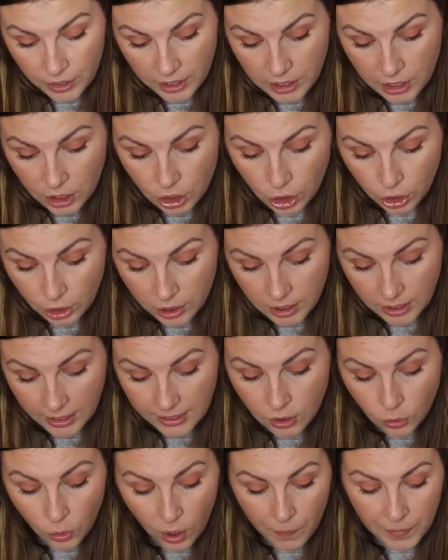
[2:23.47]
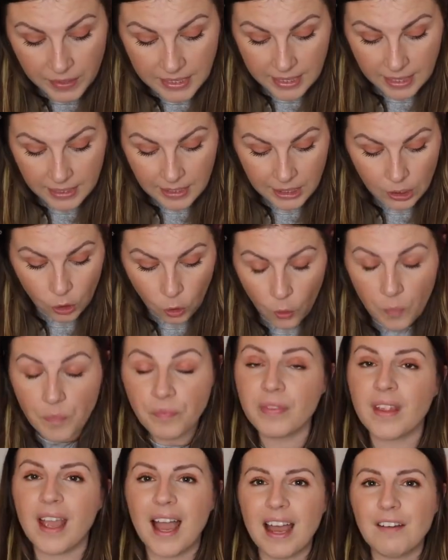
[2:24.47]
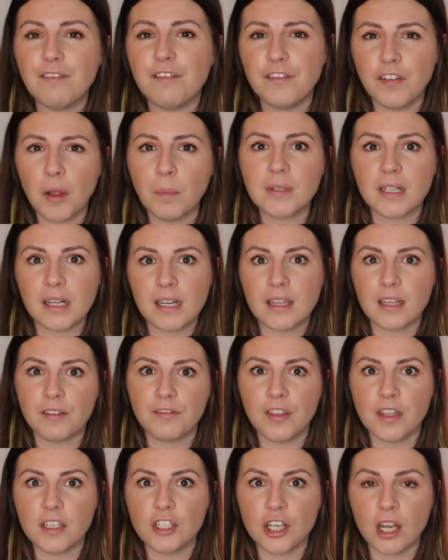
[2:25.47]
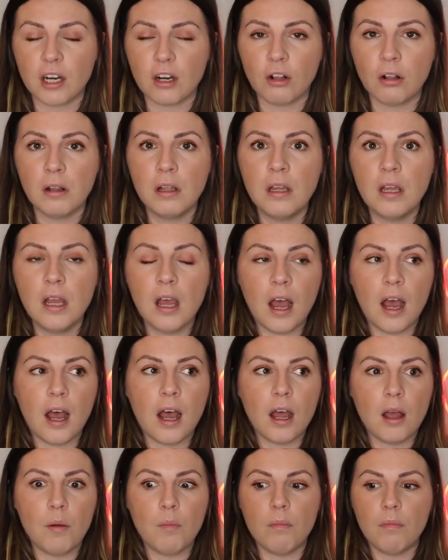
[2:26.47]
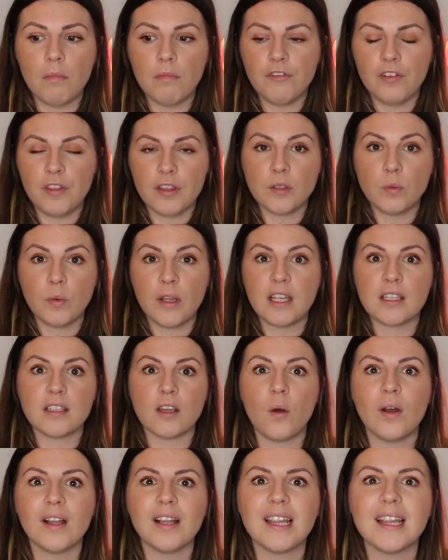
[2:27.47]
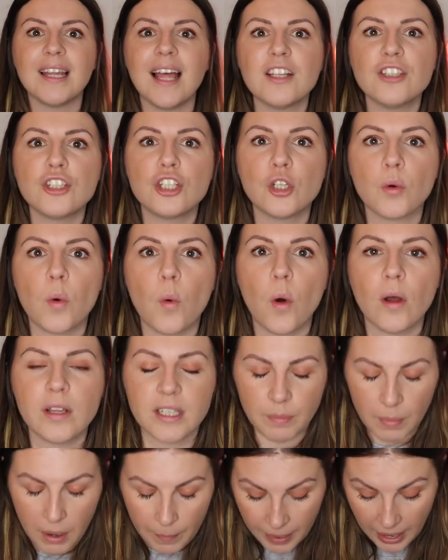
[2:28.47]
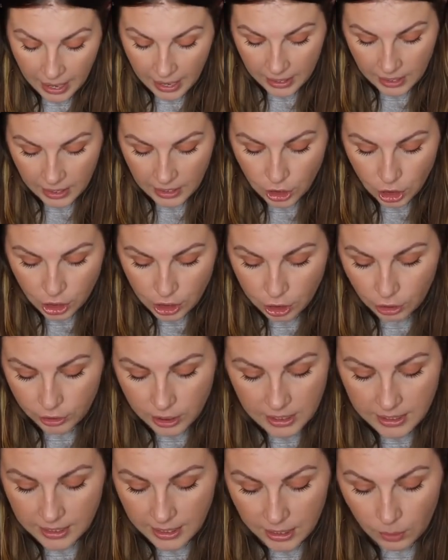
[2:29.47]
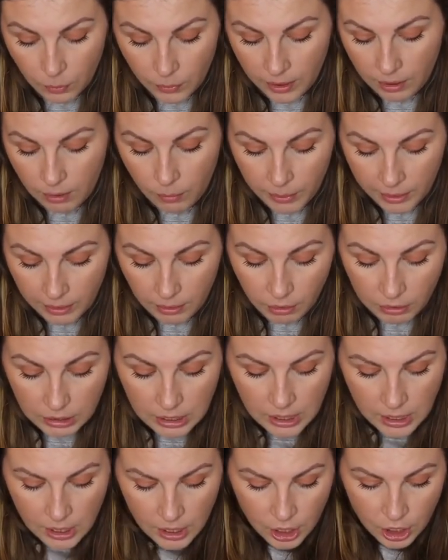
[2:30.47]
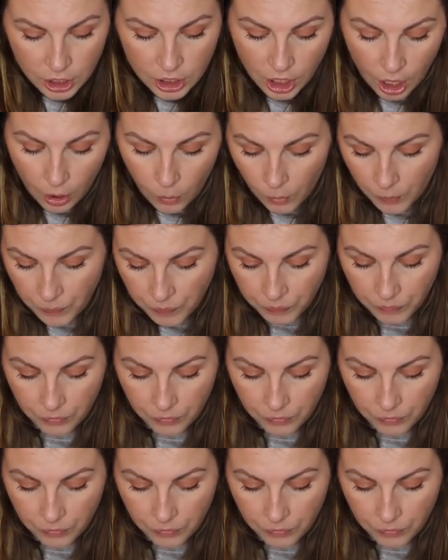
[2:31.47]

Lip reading: This is just, I saw it on the side and thought, haven't filmed anything for this channel for this week, so let's do a what's in my bag, and just looked inside and went, oh my god. So